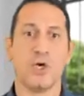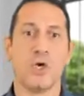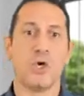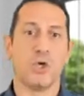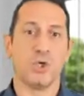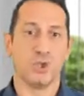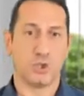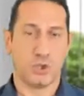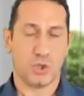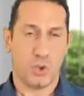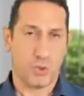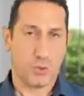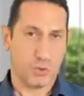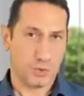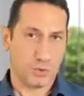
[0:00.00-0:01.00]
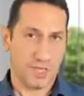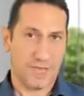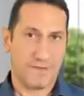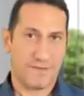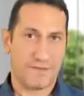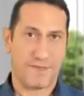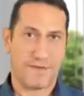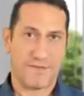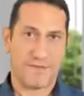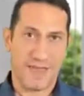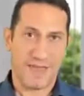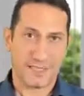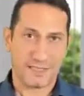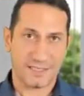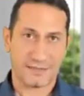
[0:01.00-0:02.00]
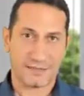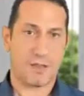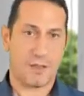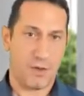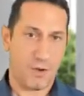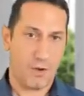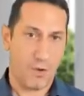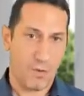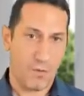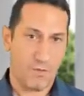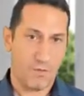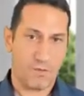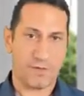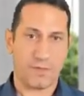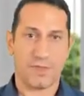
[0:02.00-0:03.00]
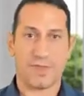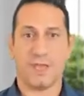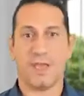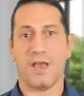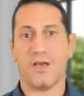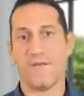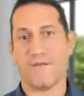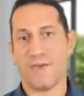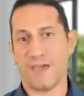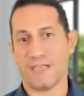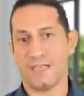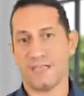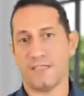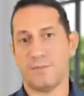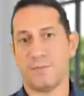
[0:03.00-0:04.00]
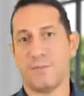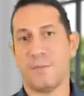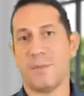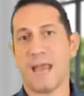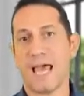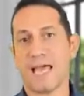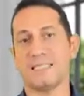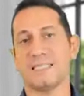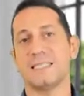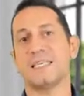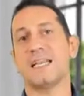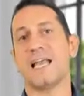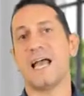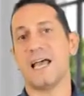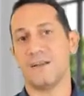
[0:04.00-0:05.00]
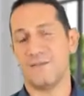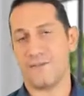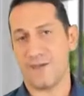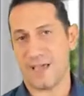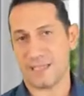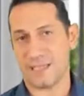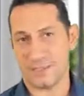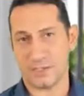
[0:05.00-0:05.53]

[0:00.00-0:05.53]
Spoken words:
So we would have the affected over the affected plus the non-affected.